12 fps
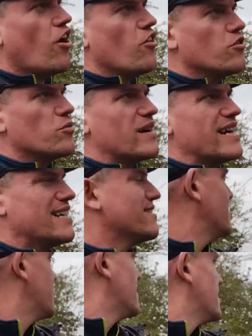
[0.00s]
on the way,
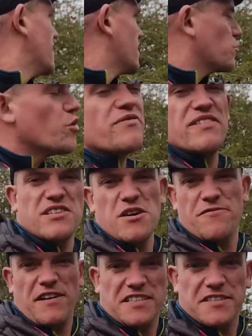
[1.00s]
so if you do
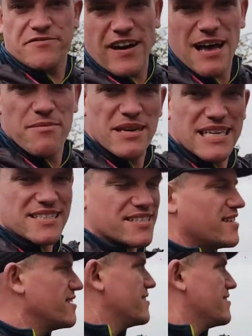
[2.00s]
fancy 5
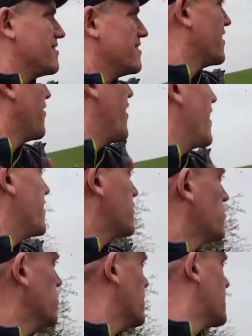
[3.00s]
minutes, there you
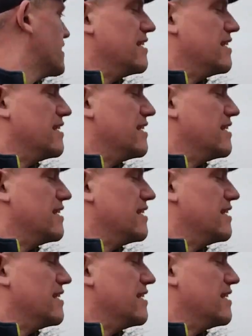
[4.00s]
go.